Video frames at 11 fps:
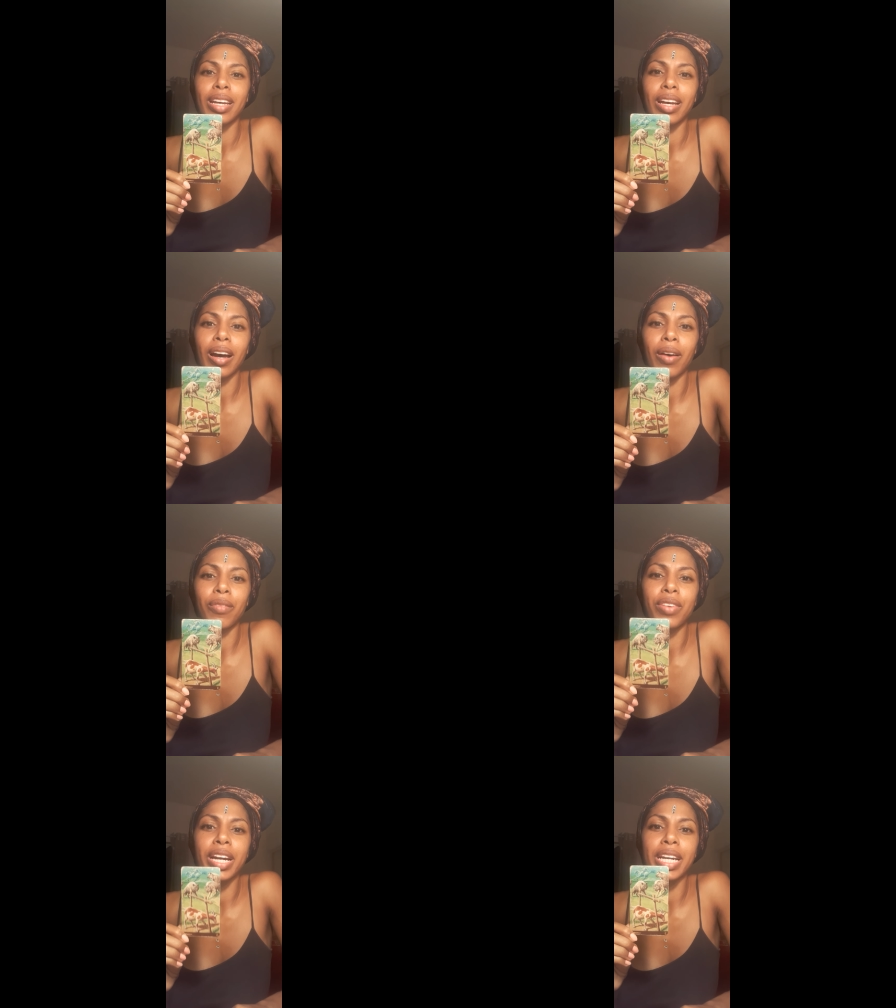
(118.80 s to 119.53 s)

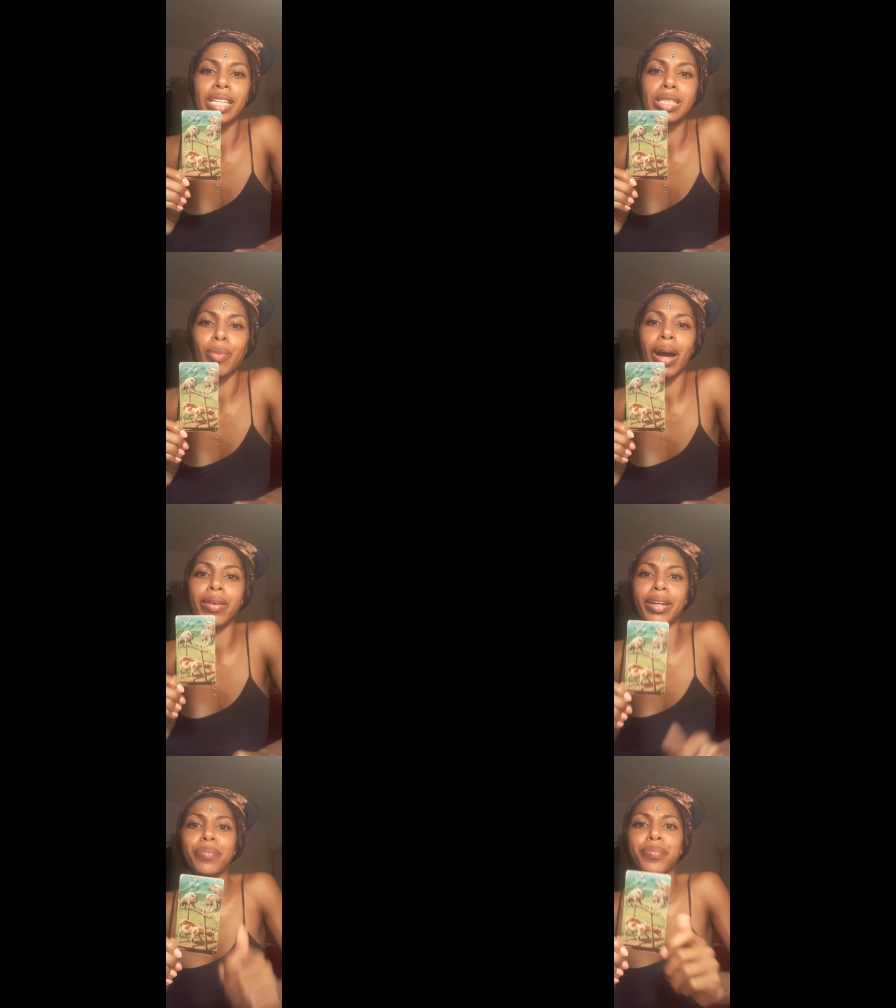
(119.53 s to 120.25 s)
Um, very
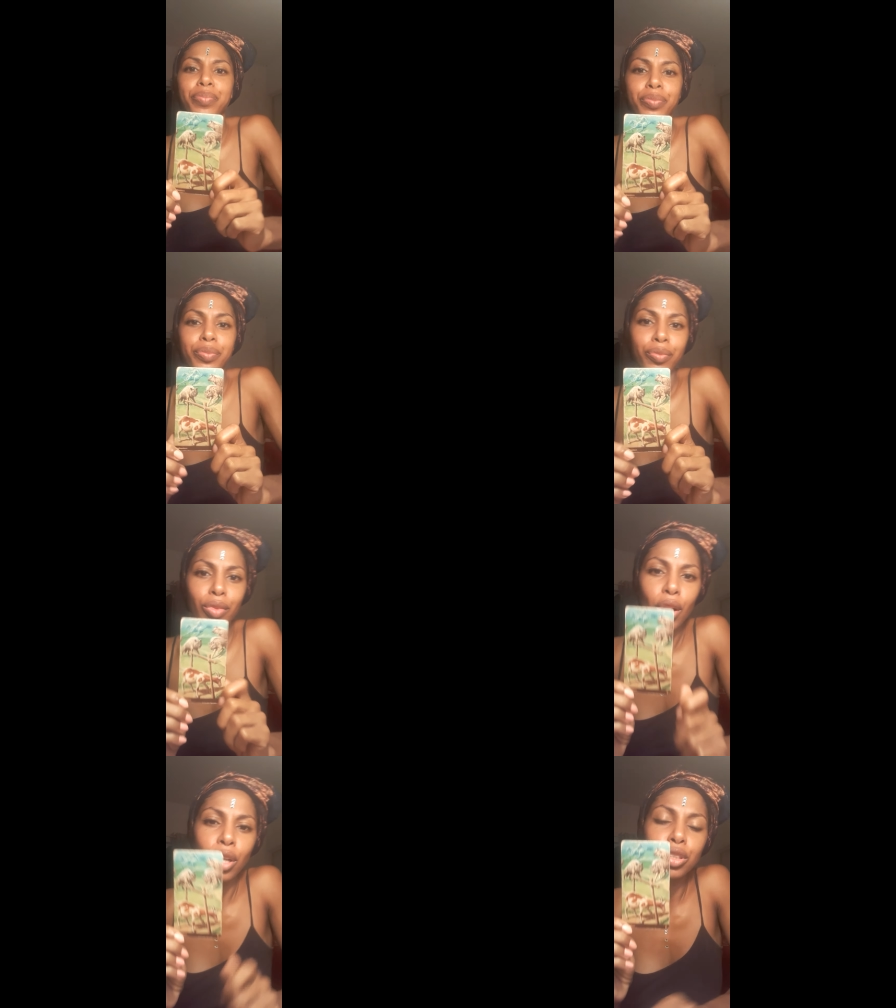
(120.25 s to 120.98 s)
inspiring.
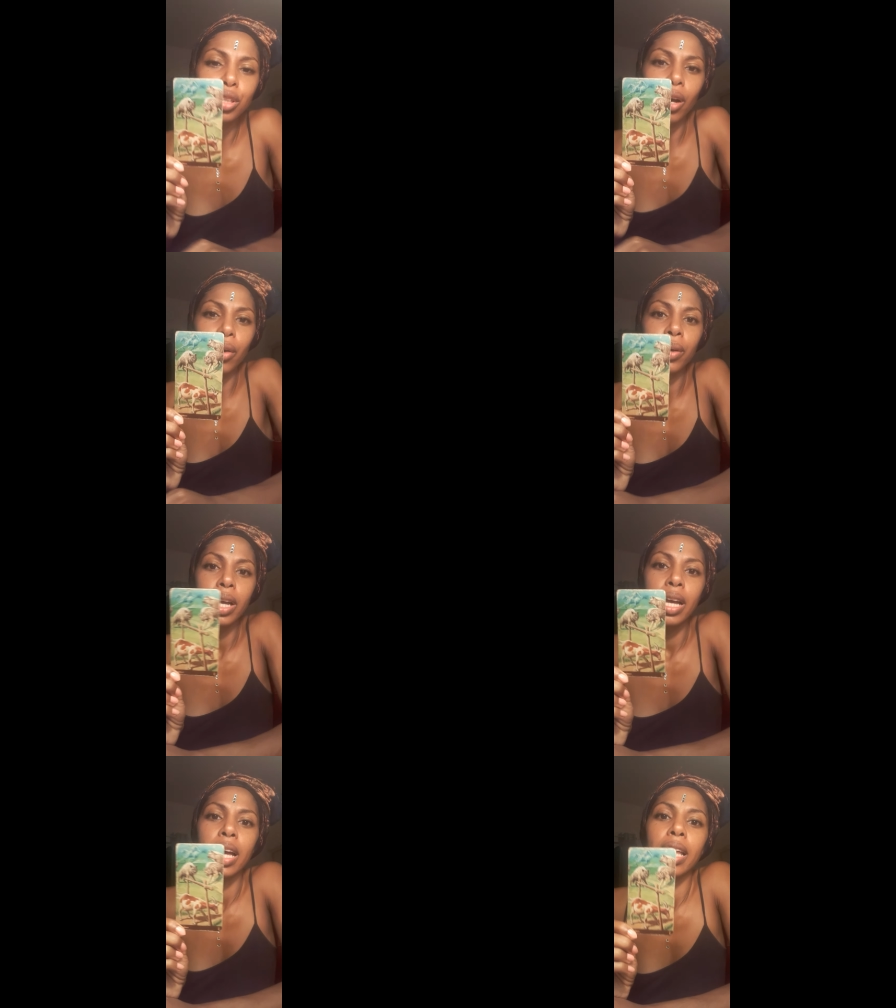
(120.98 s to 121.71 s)
So,
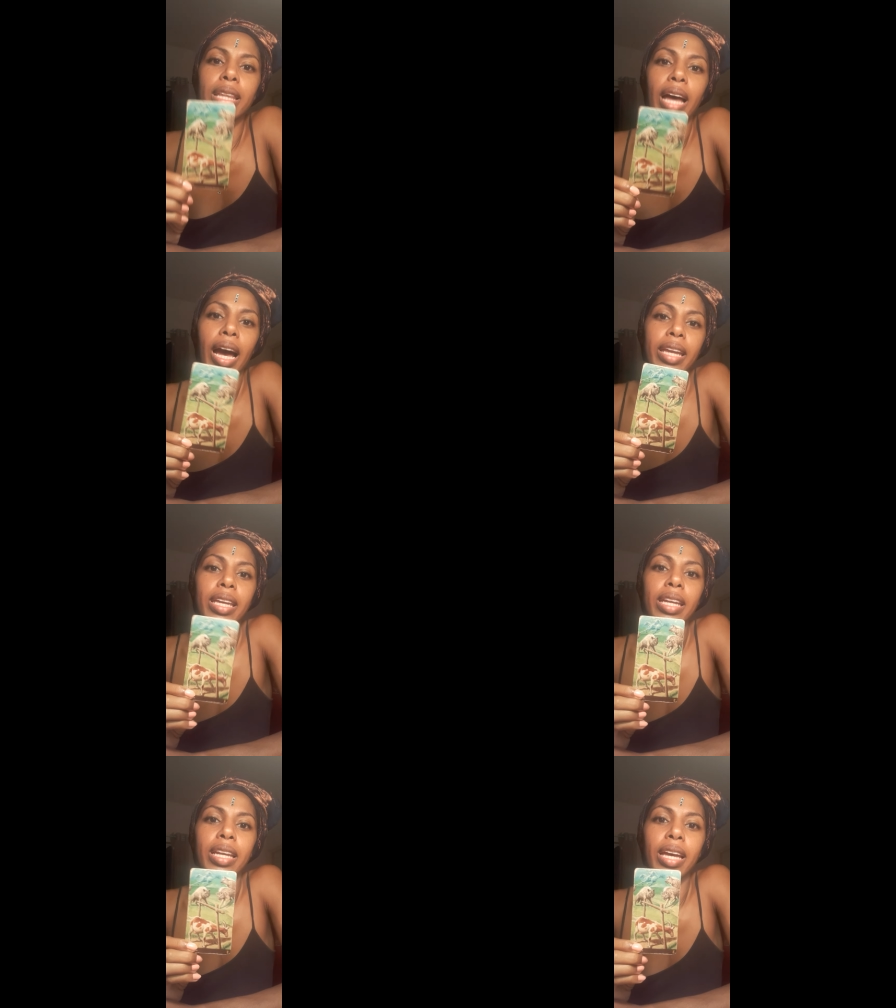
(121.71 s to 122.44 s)
the
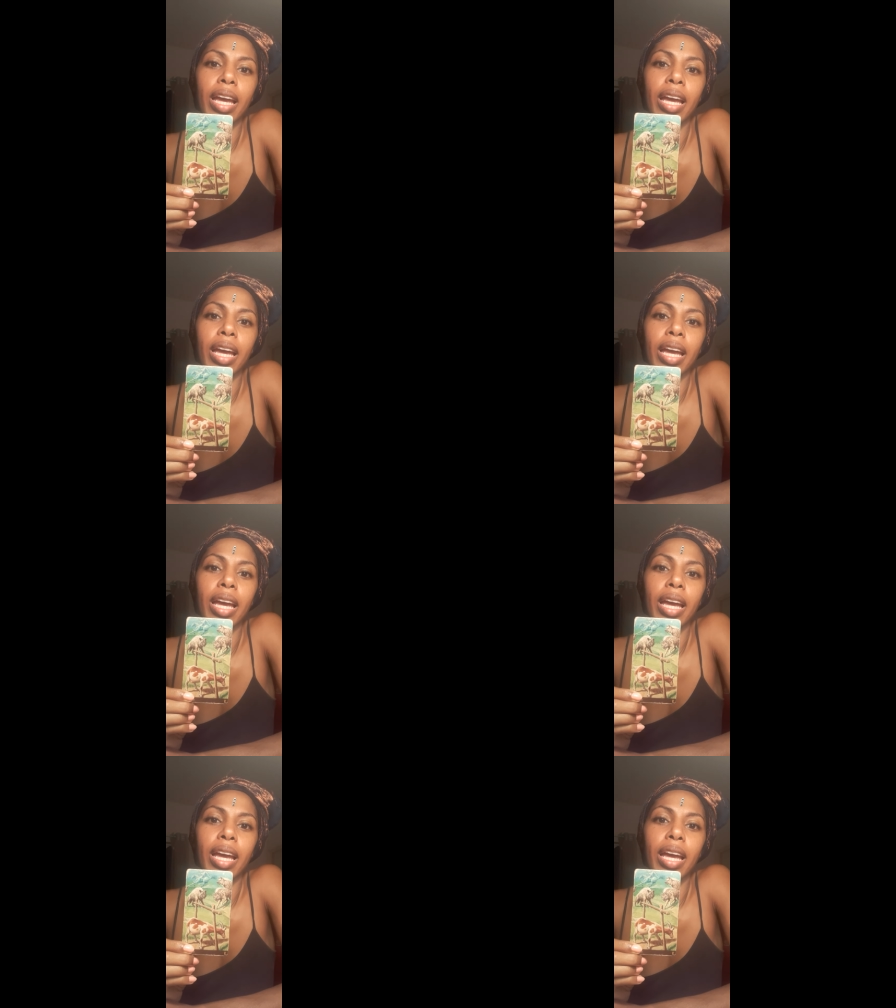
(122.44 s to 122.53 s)
hyena